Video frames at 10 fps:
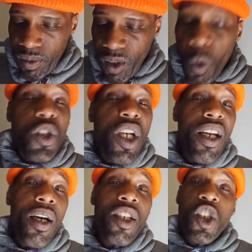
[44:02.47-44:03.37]
I want
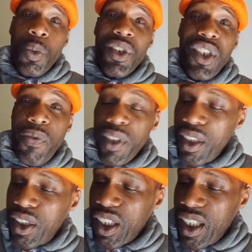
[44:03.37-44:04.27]
y'all to
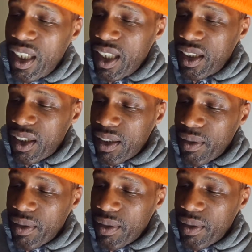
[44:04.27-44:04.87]
specifically see this.